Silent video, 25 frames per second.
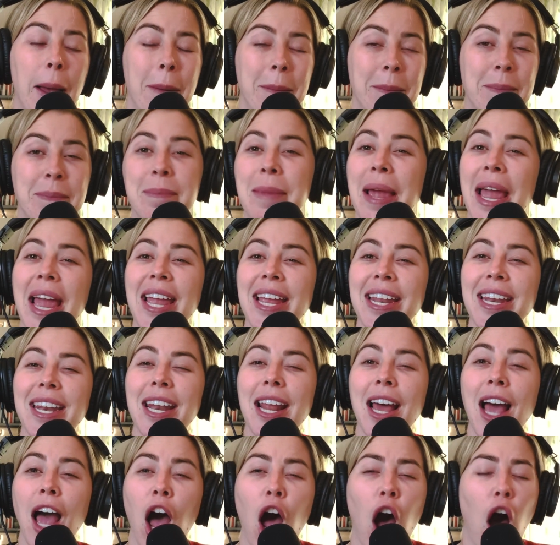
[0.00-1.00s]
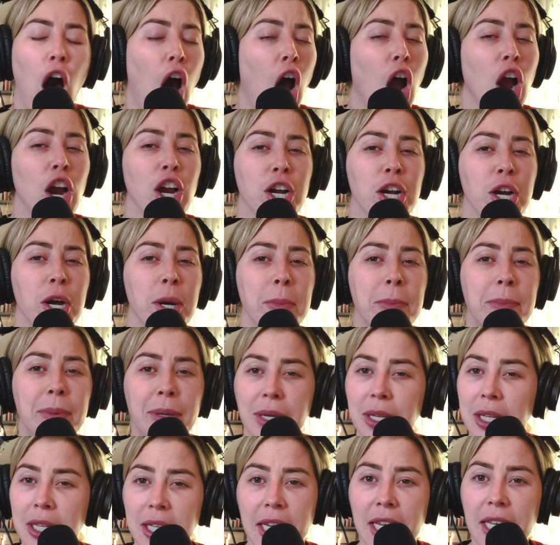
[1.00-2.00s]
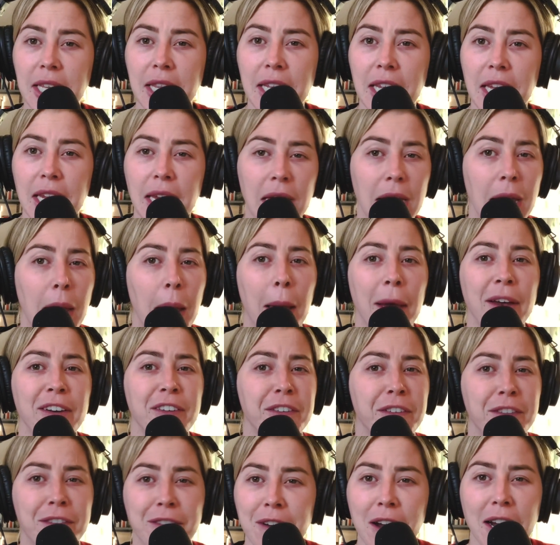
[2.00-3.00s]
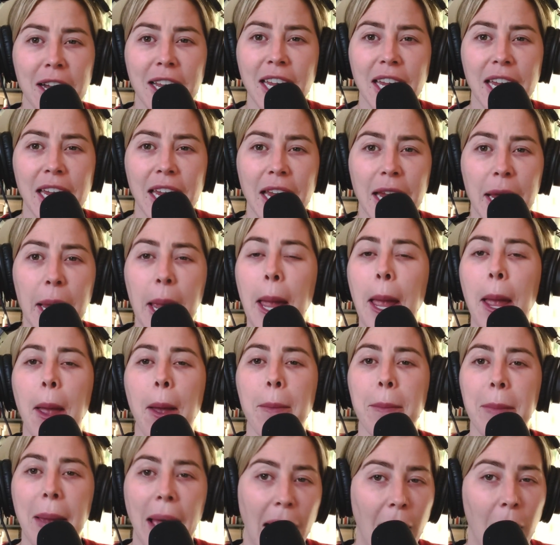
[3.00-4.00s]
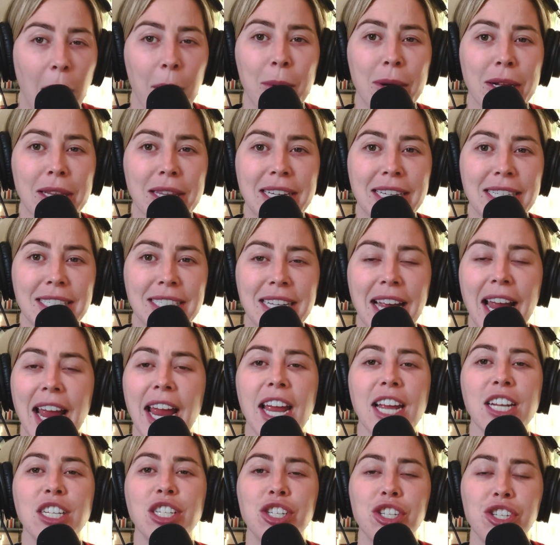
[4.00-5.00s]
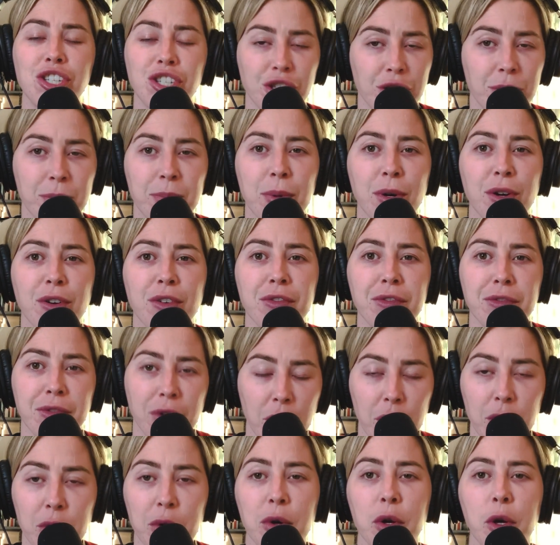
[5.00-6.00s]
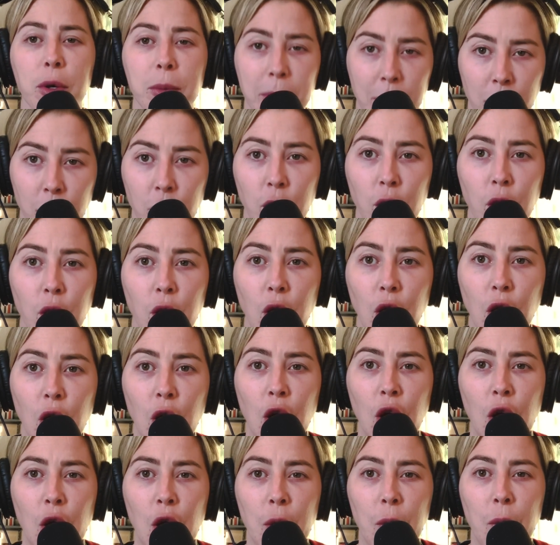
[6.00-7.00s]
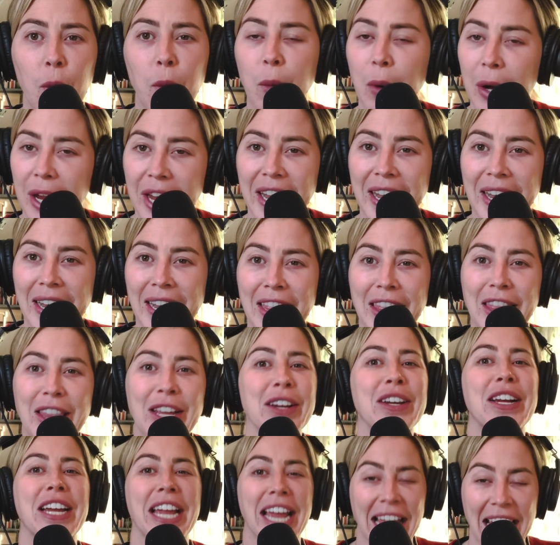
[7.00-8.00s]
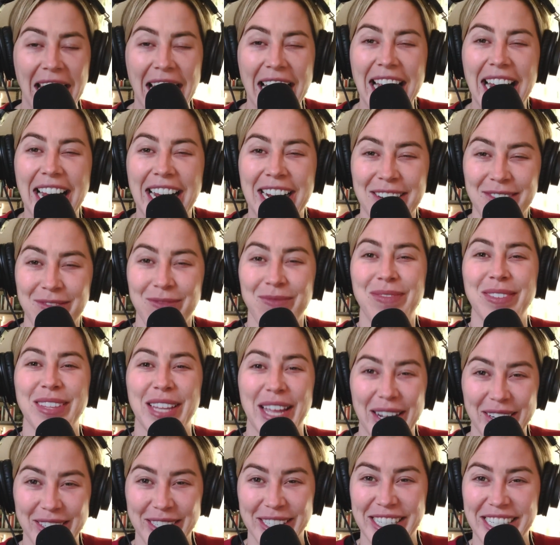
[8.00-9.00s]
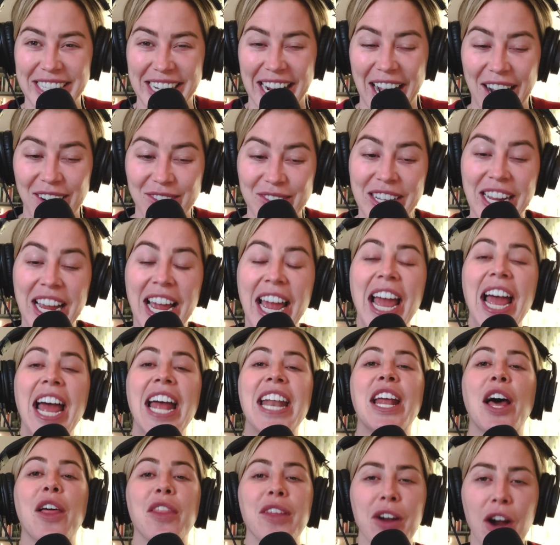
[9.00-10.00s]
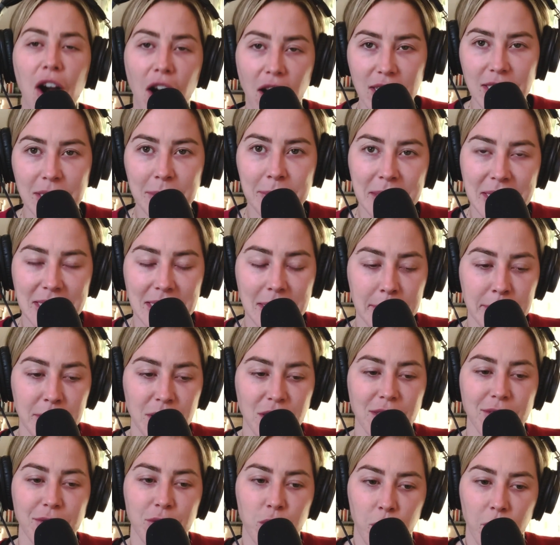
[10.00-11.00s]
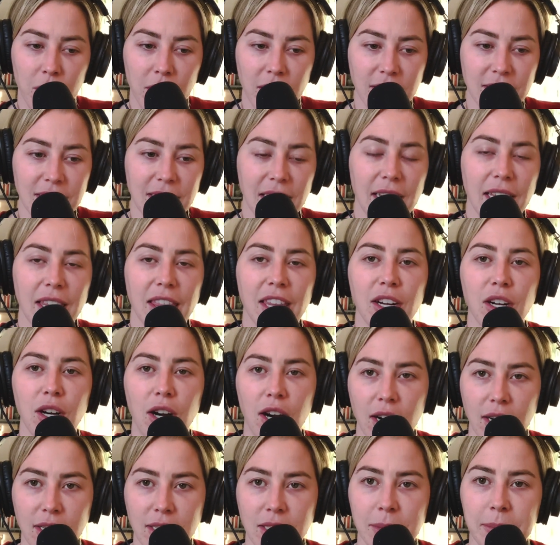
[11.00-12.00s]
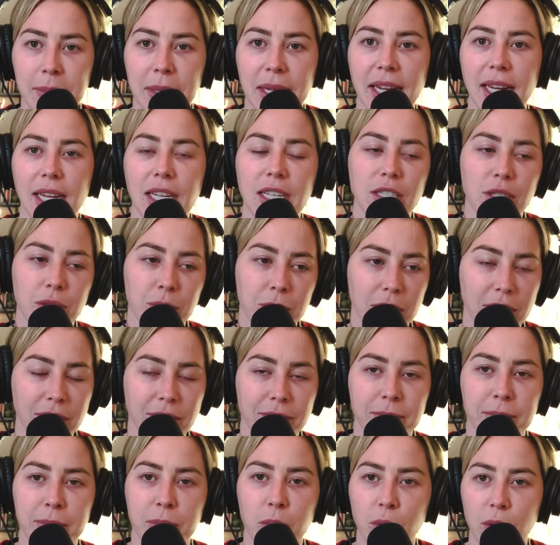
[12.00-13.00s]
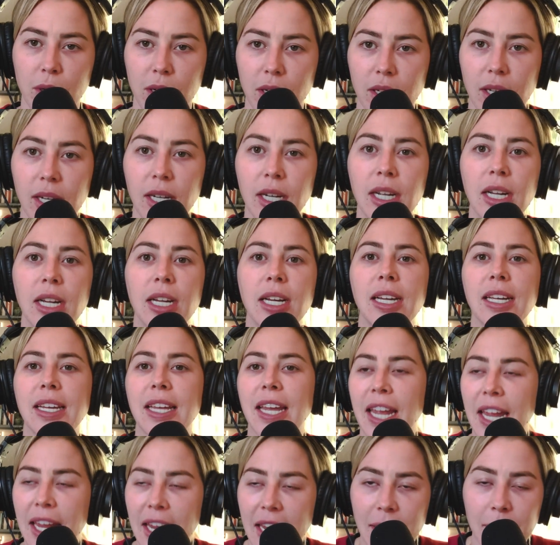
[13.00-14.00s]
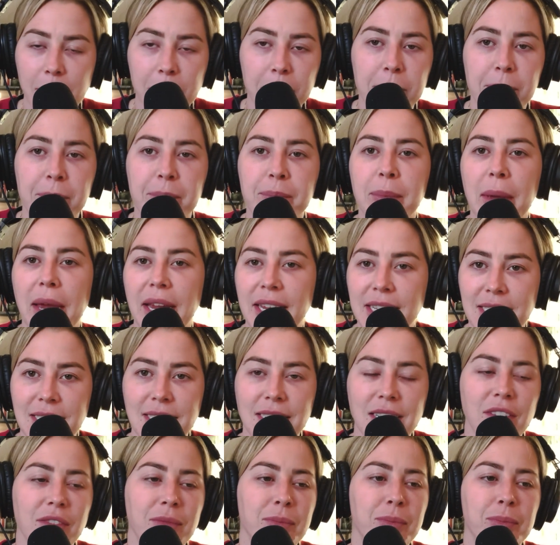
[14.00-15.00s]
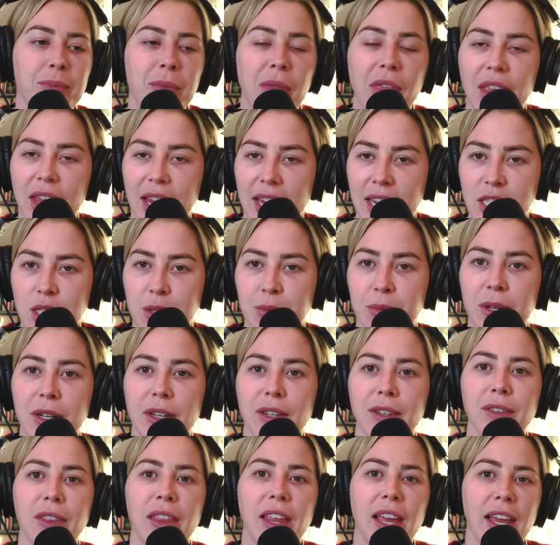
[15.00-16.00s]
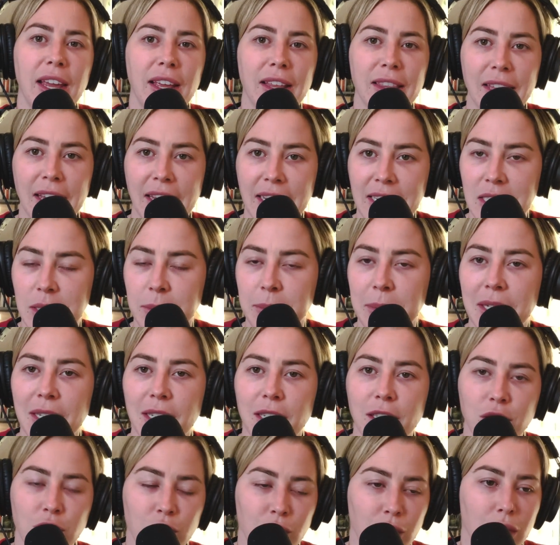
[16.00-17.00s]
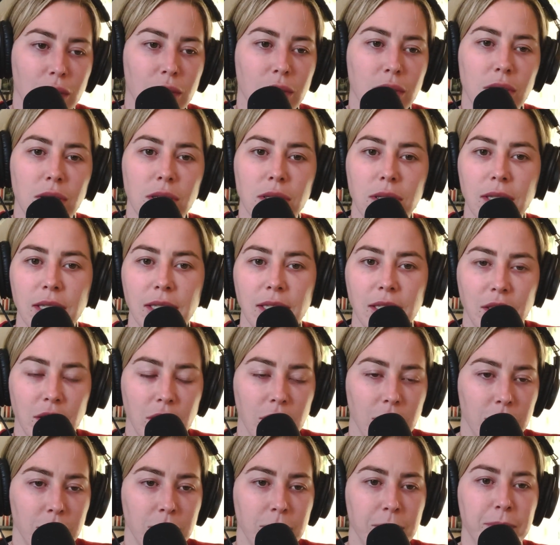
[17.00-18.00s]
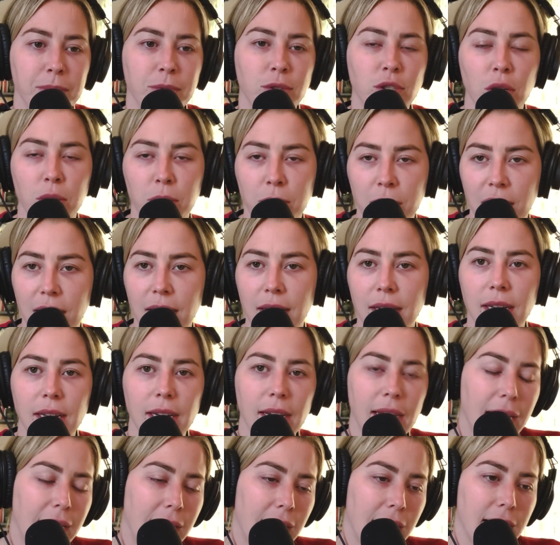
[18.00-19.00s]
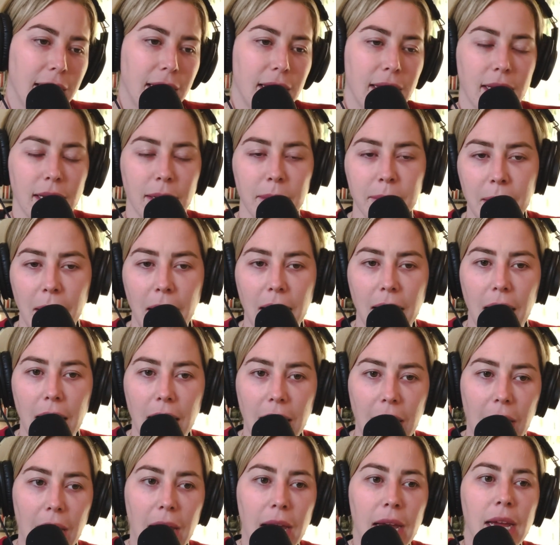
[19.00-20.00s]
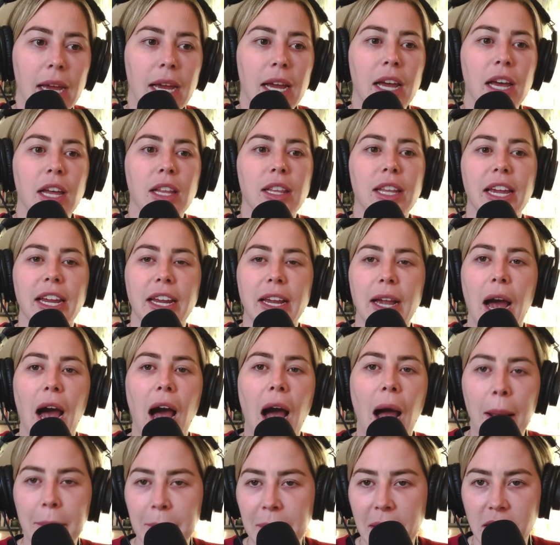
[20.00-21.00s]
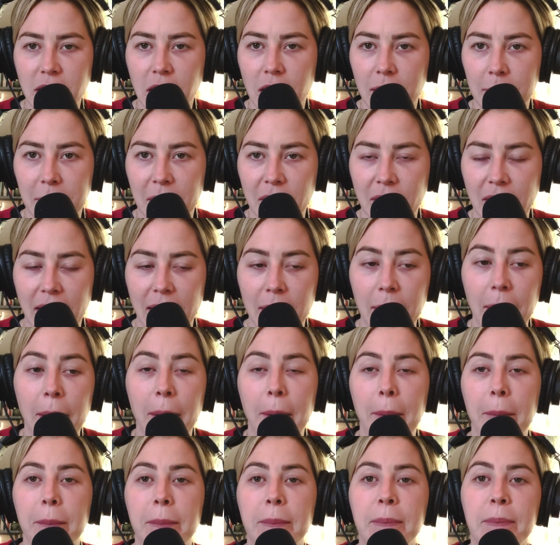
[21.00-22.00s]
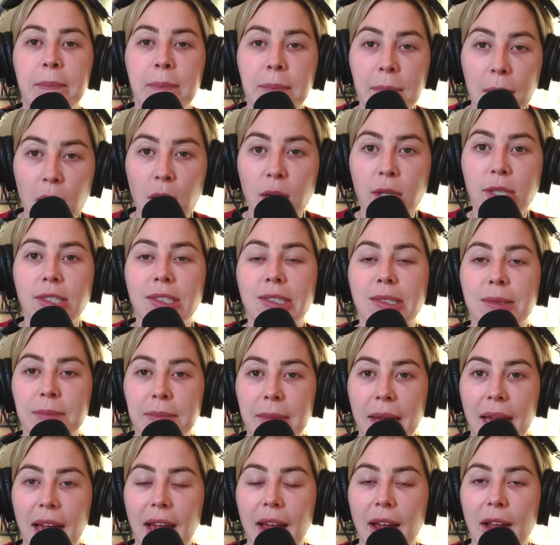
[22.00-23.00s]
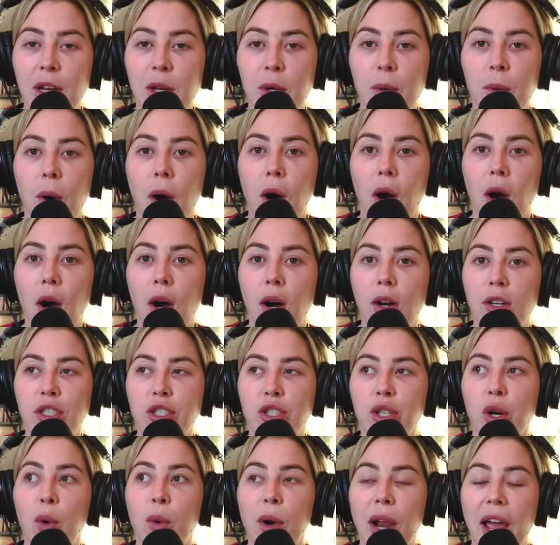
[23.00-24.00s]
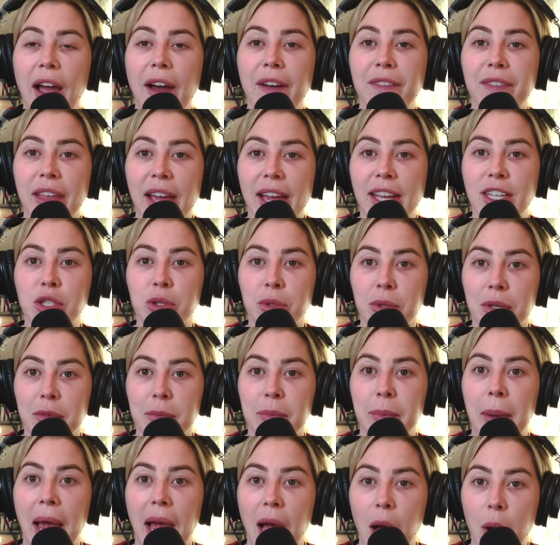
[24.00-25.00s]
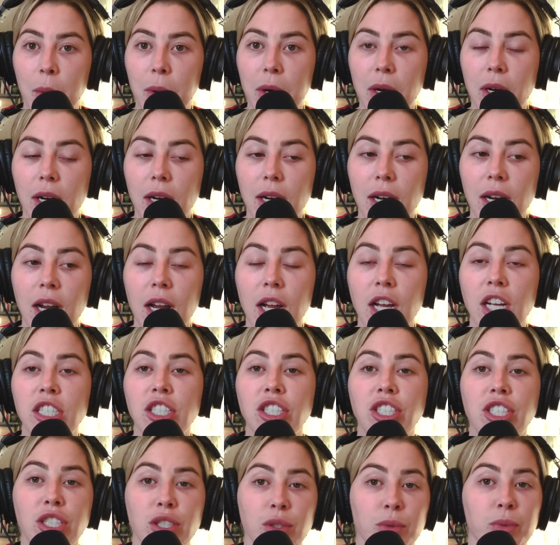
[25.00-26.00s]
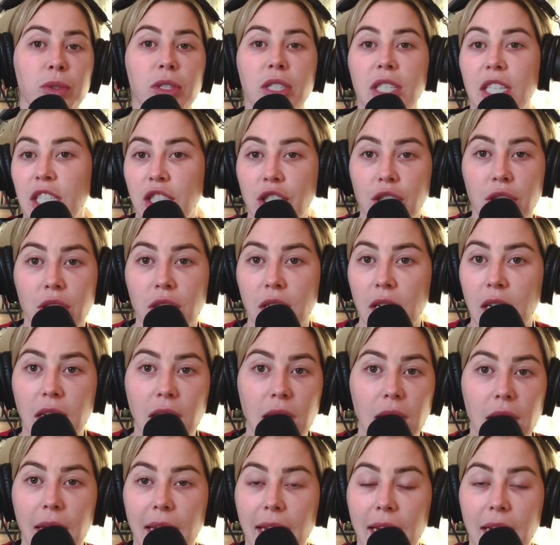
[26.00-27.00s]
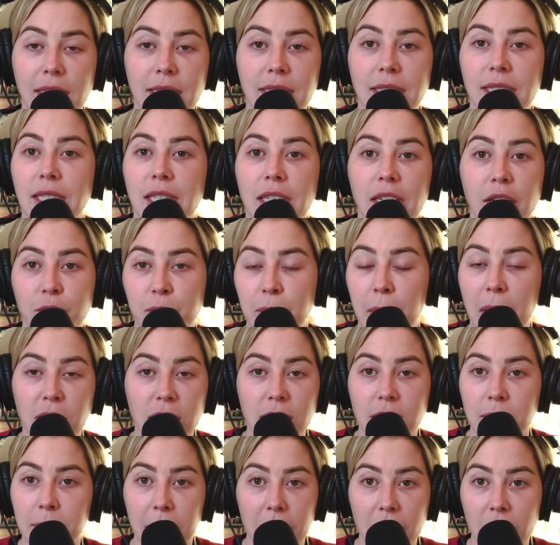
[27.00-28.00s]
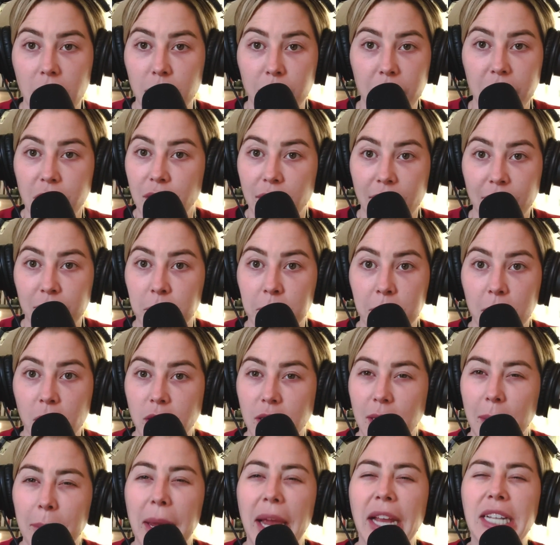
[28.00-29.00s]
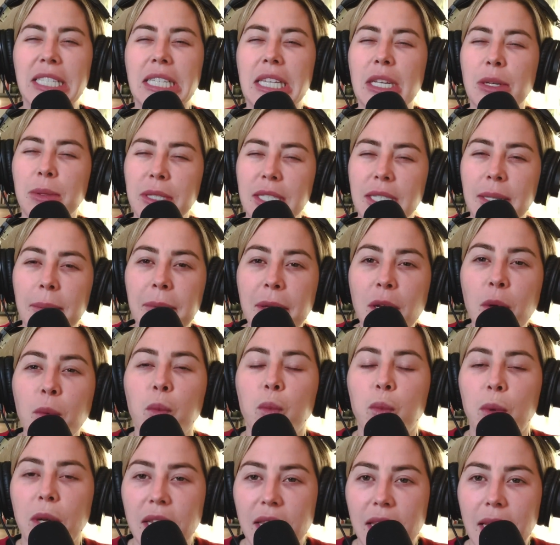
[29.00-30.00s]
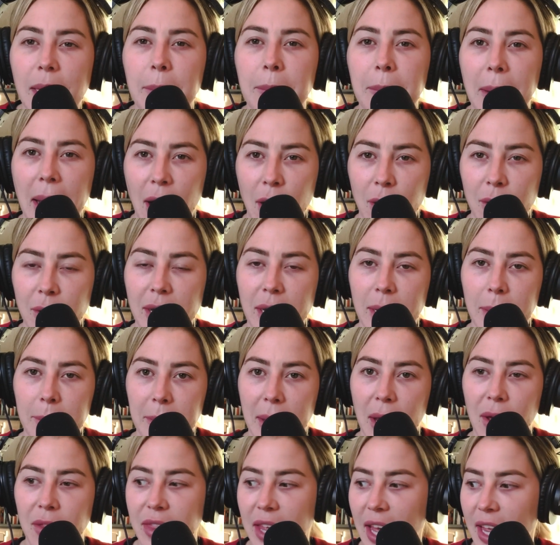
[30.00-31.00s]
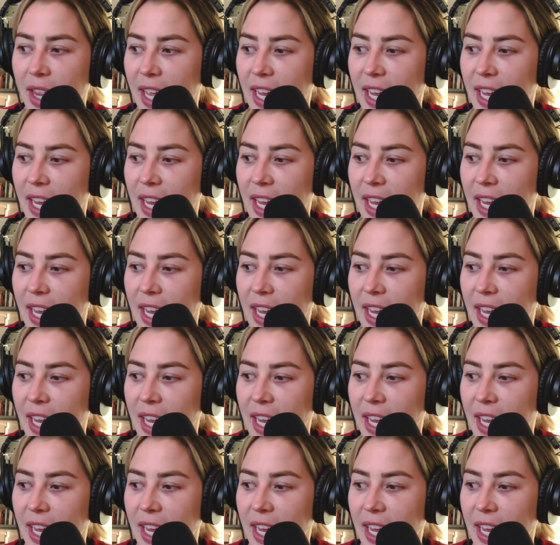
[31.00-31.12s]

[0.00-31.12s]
Men are completely fucking powerless and super vulnerable when they're getting blowjobs. Now, there are some exceptions, of course. Like, there are some, like, sort of more kink-based things where they like to be in control and, you know, choking and gagging and blah, blah, blah. Like, I'm not talking about that. Most men who don't have that sort of power just really turn into, like, a stick of melty butter when you give a blowjob. And there was something really empowering about that.